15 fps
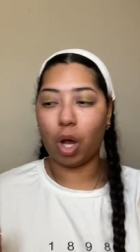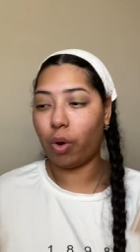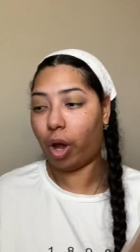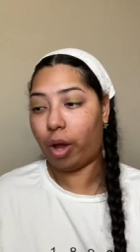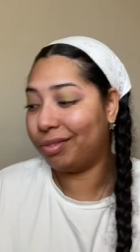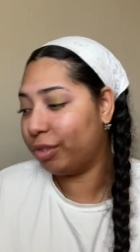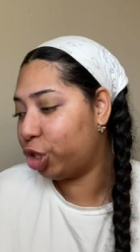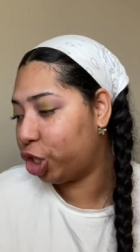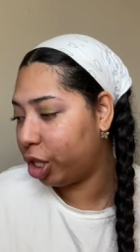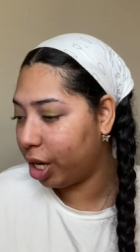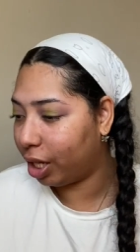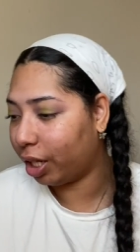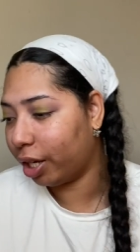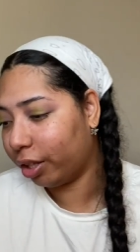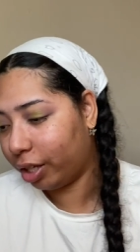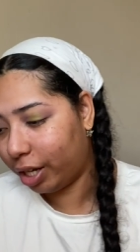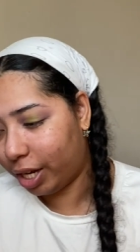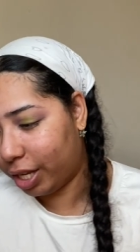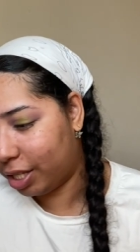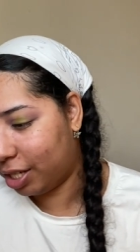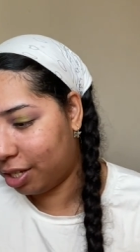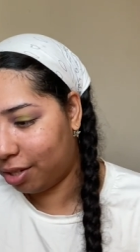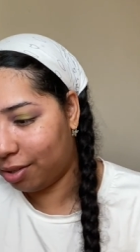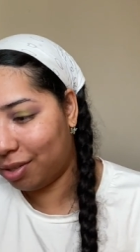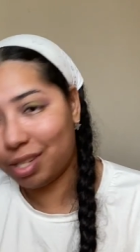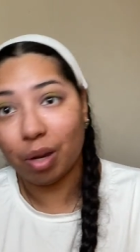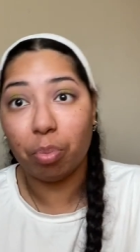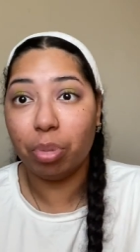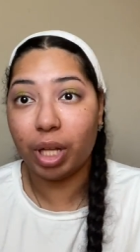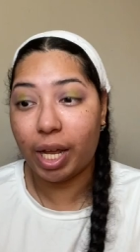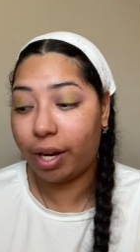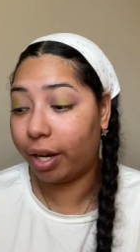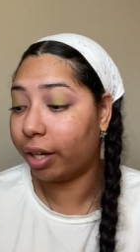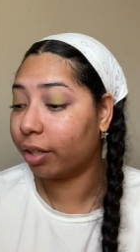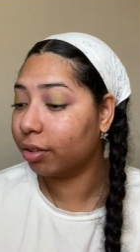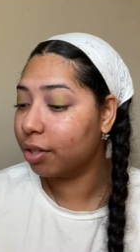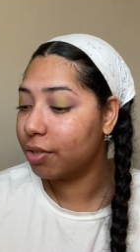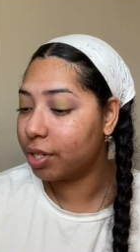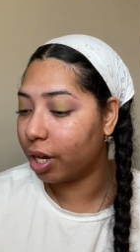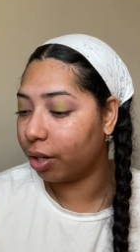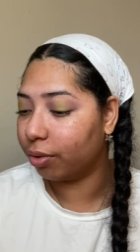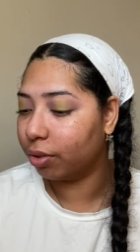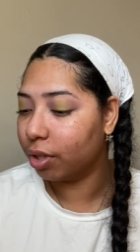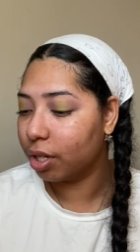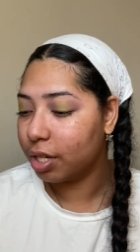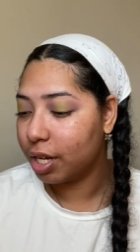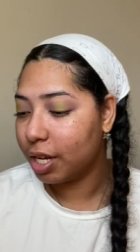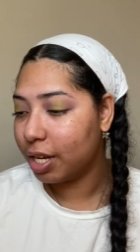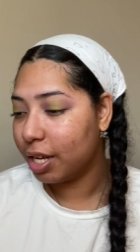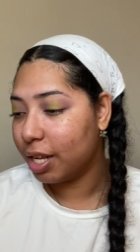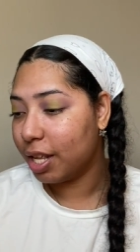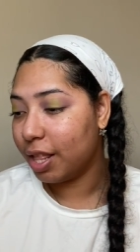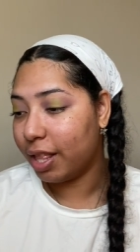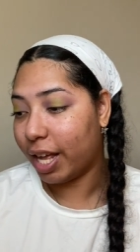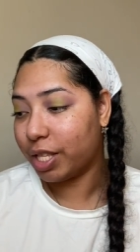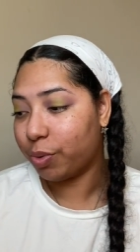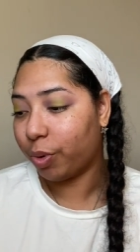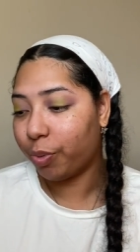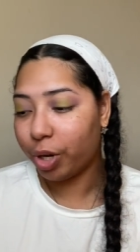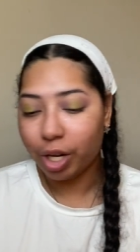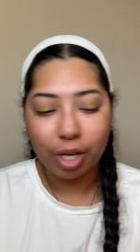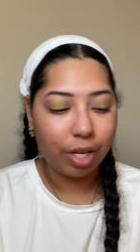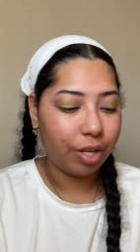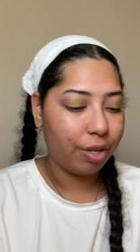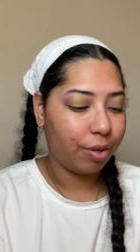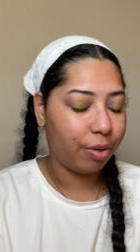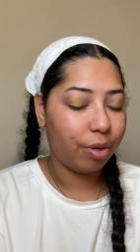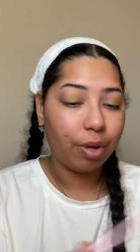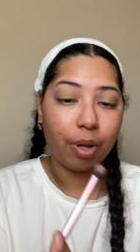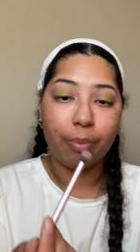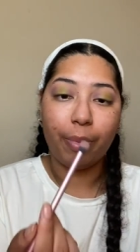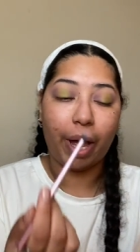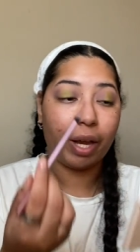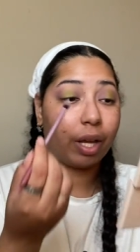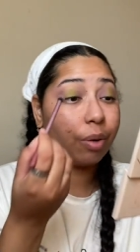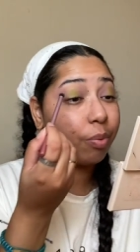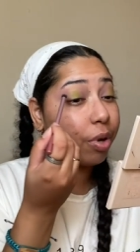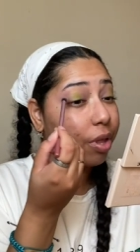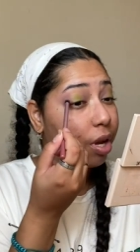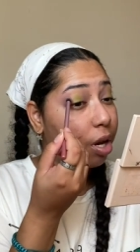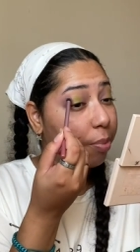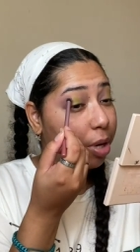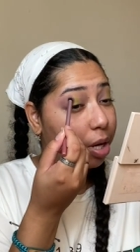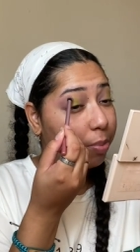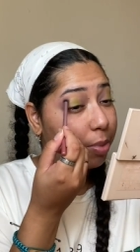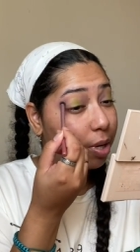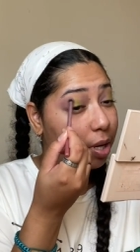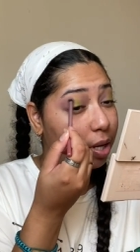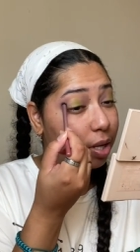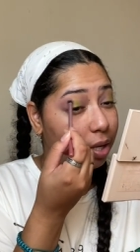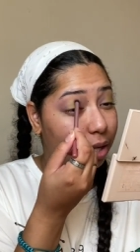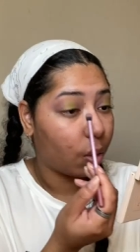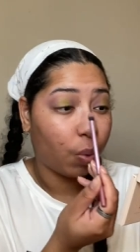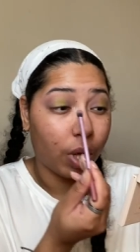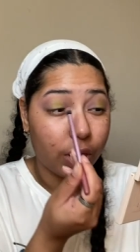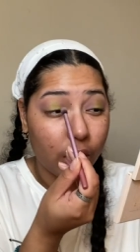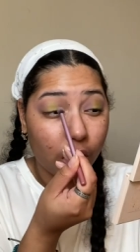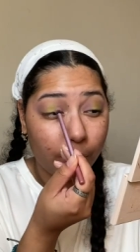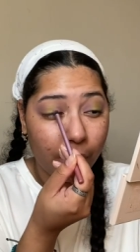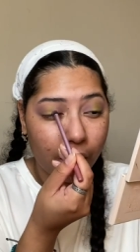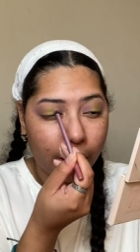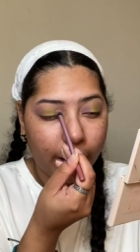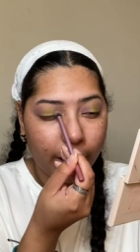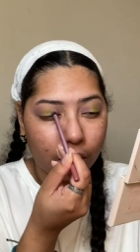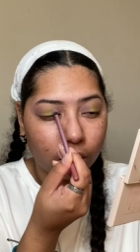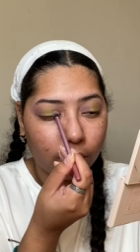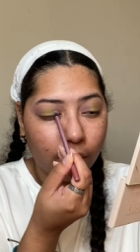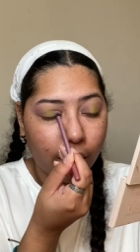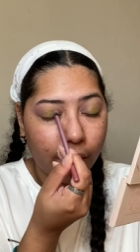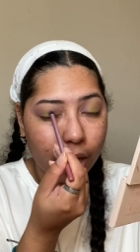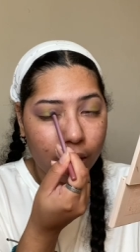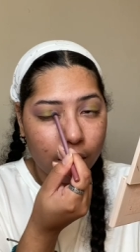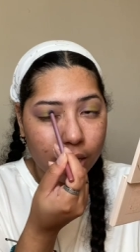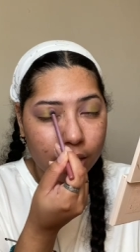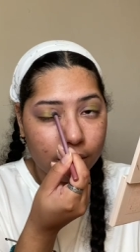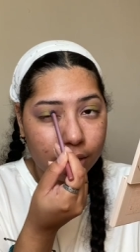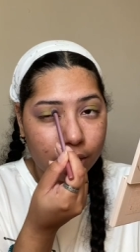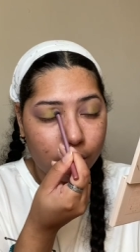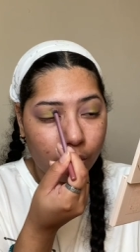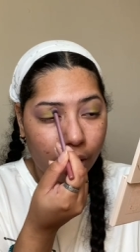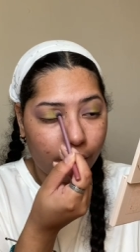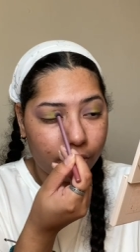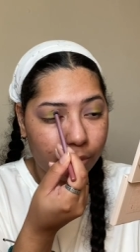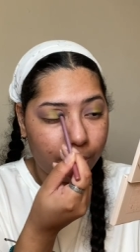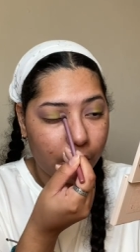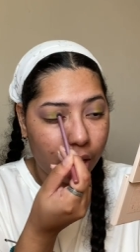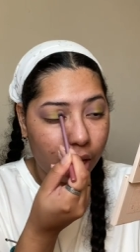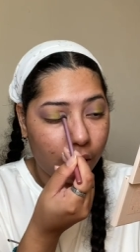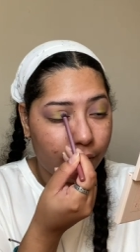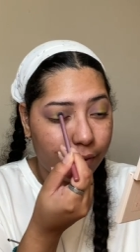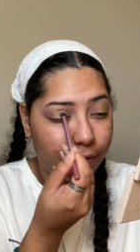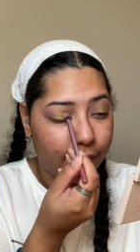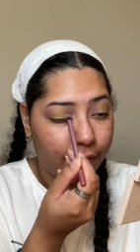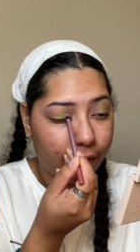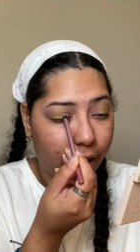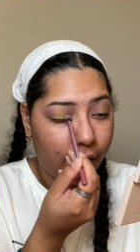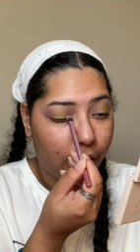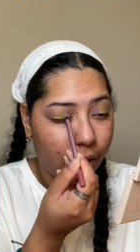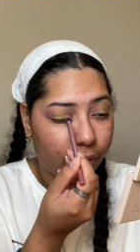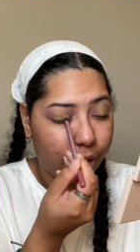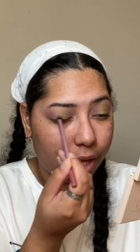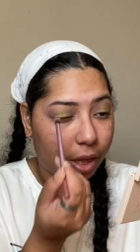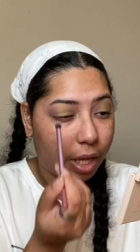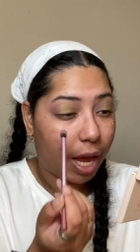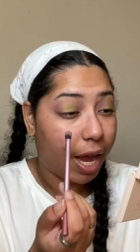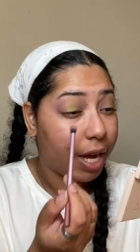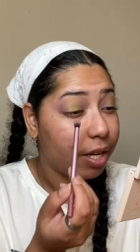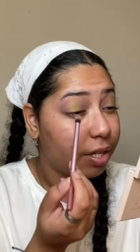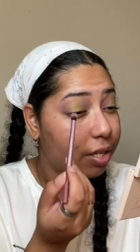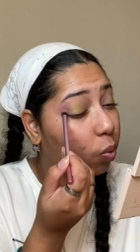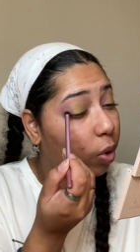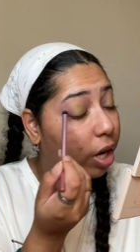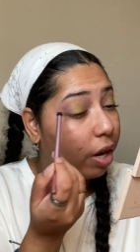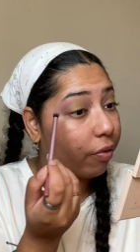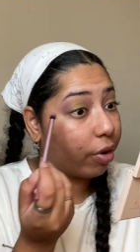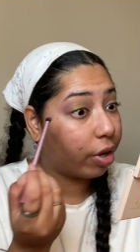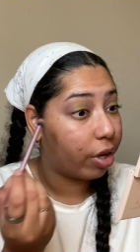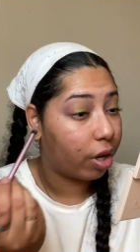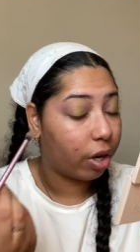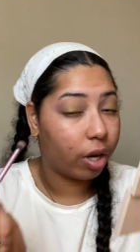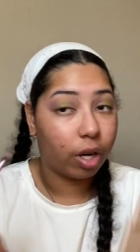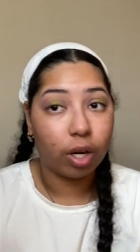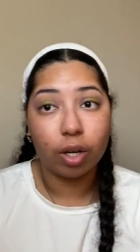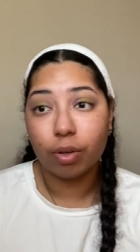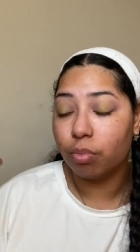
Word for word: Okay, she clearly needs some blending, so that's what we're gonna do. Back in with our purple. One thing about a halo eye is you have to be very light whenever you're